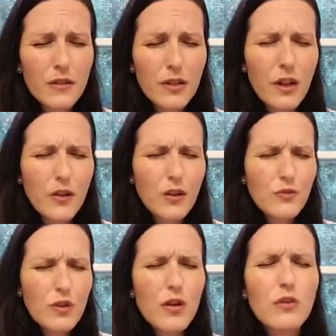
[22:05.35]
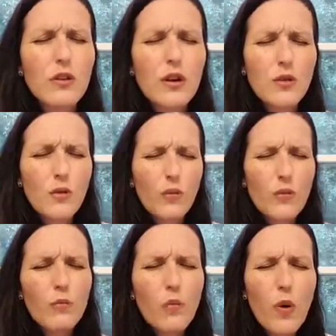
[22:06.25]
you know, you don't
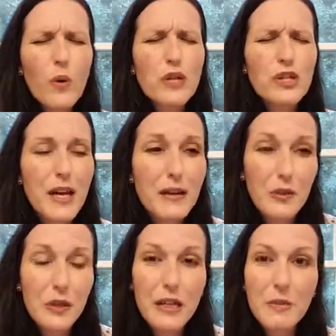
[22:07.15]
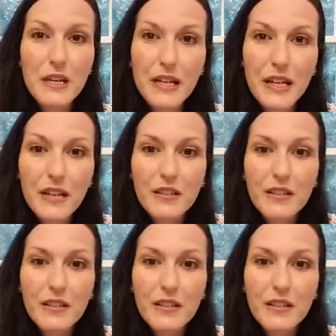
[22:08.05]
wish that on anybody.